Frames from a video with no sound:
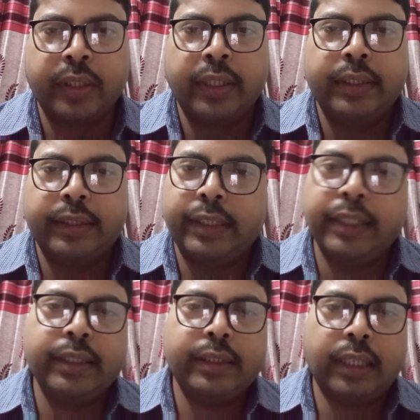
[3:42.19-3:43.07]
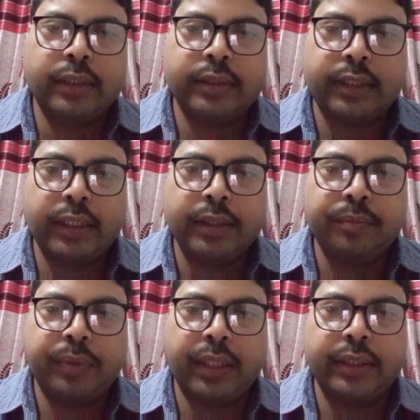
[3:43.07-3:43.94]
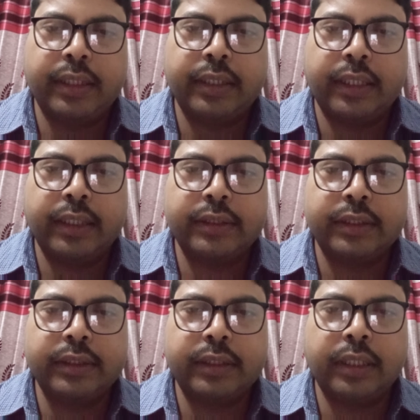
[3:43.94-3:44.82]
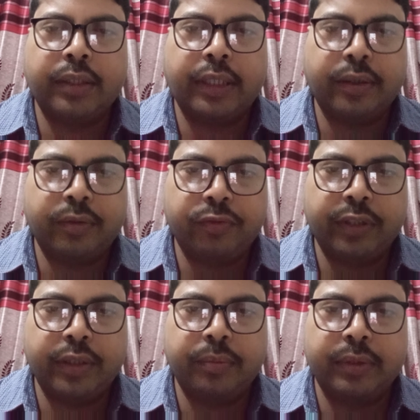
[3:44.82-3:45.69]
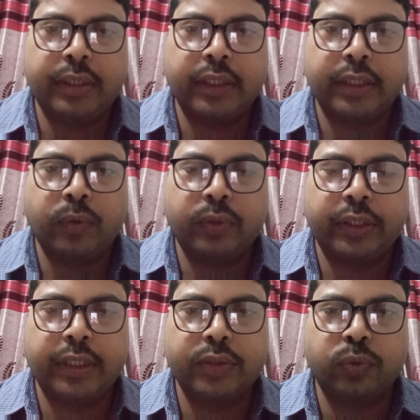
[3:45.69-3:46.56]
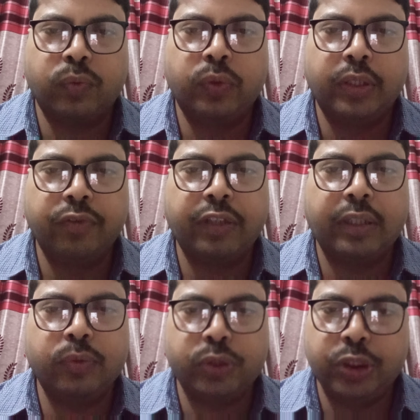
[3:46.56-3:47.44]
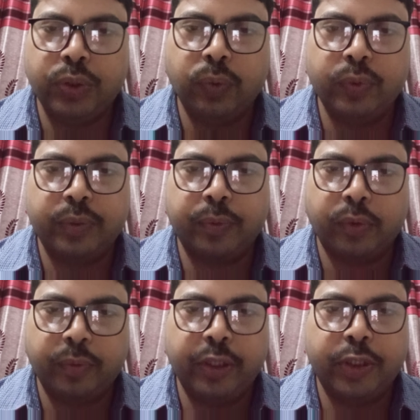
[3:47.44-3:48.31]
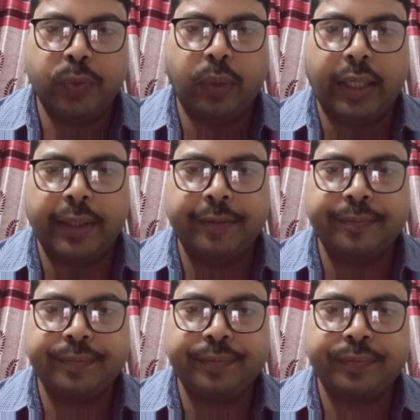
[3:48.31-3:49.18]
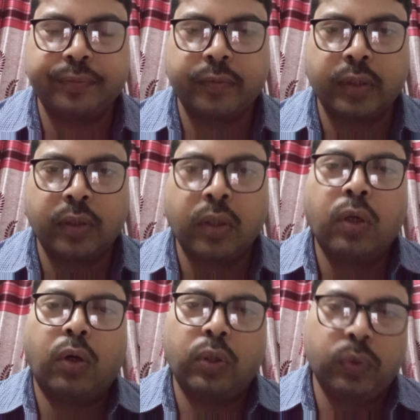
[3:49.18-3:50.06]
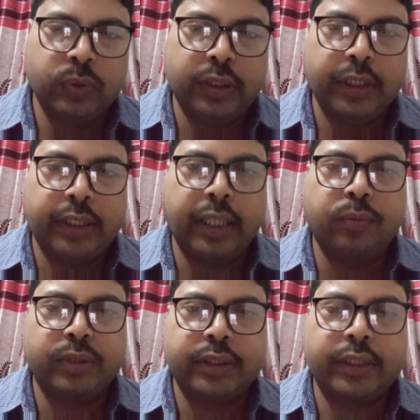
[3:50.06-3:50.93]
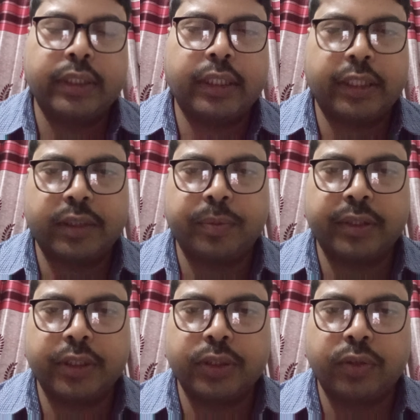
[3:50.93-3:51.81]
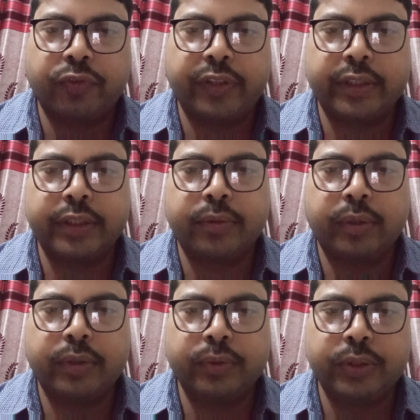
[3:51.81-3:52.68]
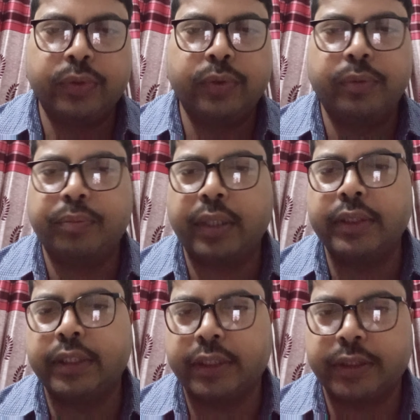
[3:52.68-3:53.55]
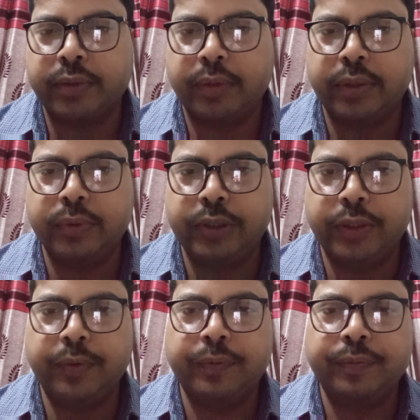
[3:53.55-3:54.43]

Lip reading: then does that imply that x is the random variable that takes only value 0 with probability 1? Or loosely, can we say that expectation of x equal to 0 implies x equal to 0?